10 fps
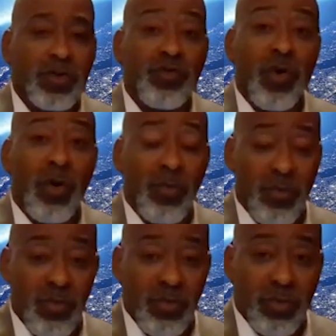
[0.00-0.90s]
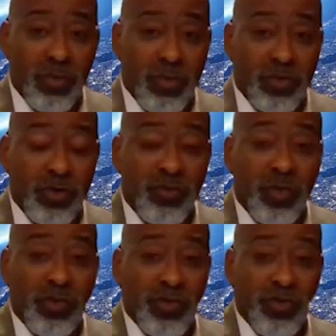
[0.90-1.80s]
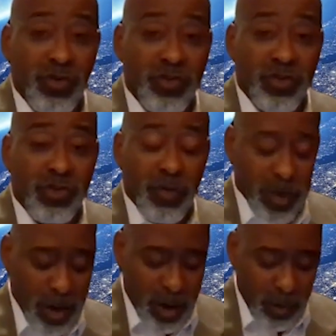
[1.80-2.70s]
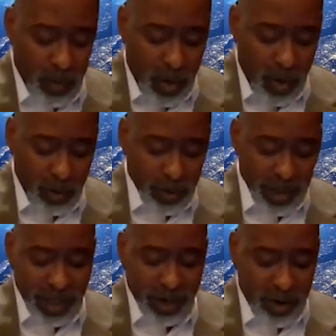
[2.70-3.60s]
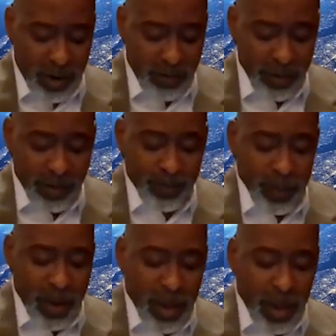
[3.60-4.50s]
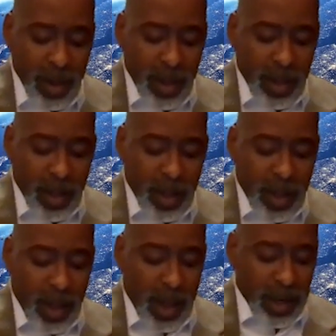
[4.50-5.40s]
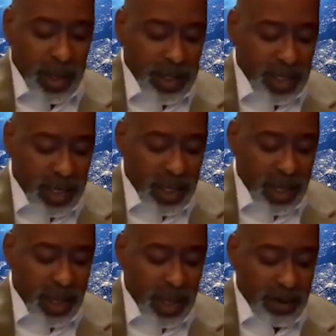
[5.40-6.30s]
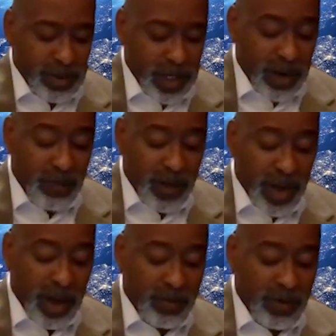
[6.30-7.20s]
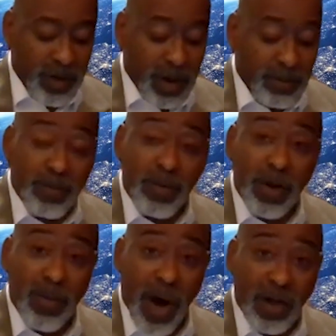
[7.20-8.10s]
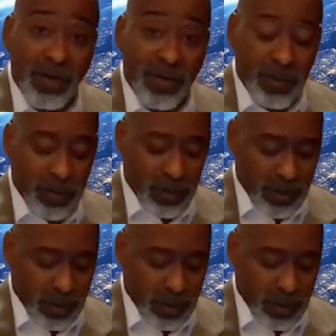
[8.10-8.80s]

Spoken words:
to grow the church, to go beyond the wall. Listen carefully. And he himself gave some to be apostles,